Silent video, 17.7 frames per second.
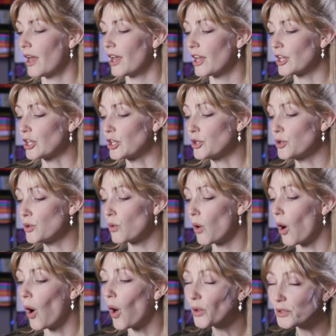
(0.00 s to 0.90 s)
You
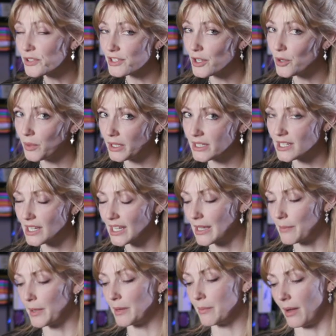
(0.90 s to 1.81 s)
also want to
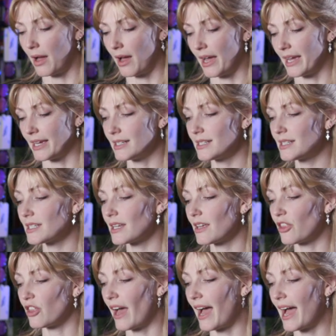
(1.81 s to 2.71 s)
keep in mind
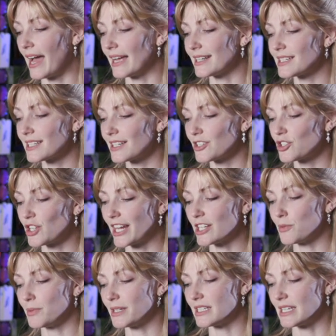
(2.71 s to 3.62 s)
that
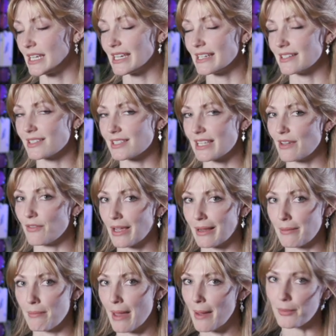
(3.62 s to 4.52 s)
ChatGPT is
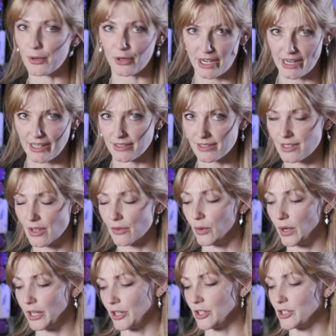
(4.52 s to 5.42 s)
saving memories of
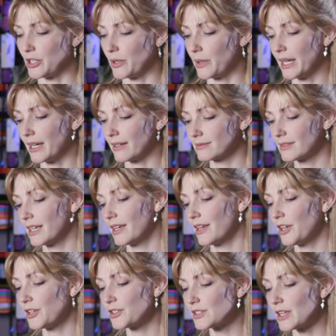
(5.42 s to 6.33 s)
what you're doing.
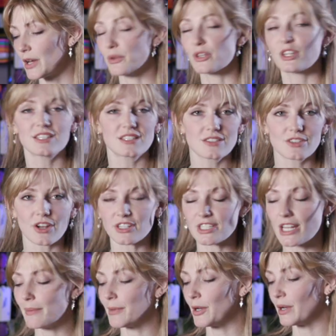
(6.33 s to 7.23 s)
So this is our
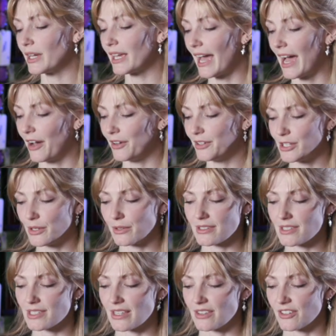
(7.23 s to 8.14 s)
demo account. You can
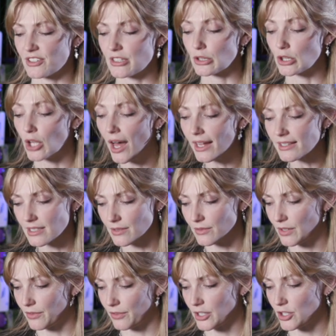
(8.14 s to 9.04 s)
see there's lots of
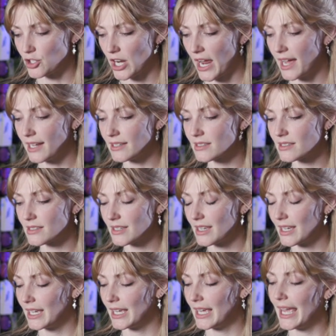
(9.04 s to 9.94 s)
different chats.
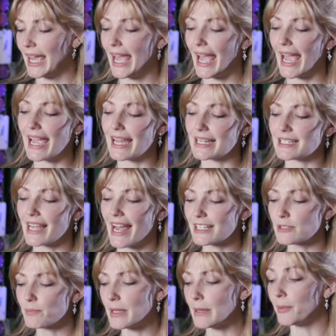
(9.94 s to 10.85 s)
And
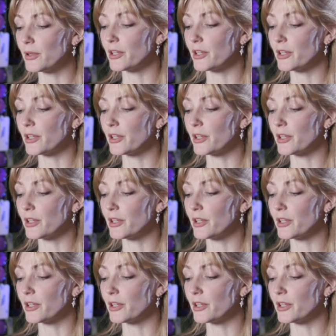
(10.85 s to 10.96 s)
as people